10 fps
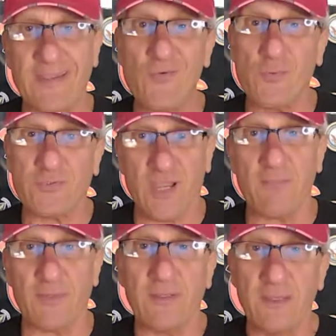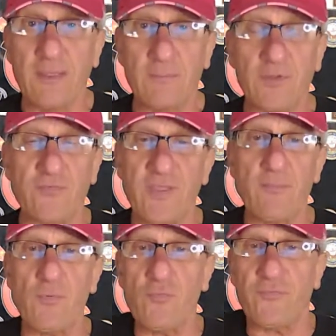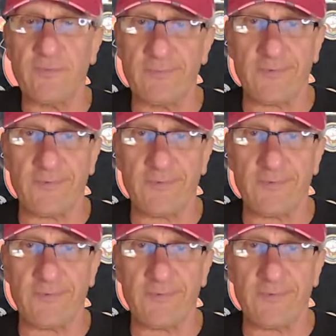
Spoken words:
They knew it was coming because they moved